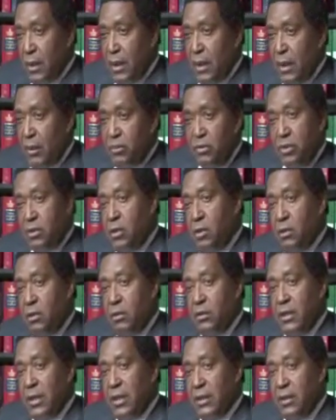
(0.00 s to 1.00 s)
I was
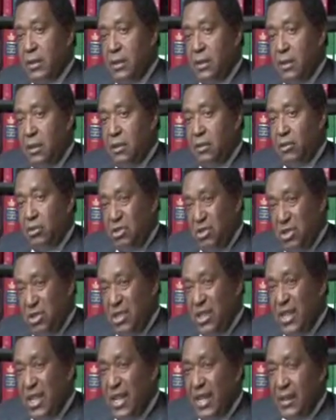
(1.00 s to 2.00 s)
told that he should
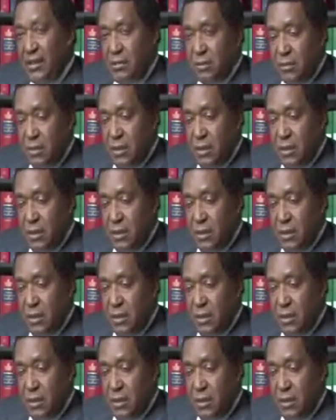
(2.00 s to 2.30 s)
not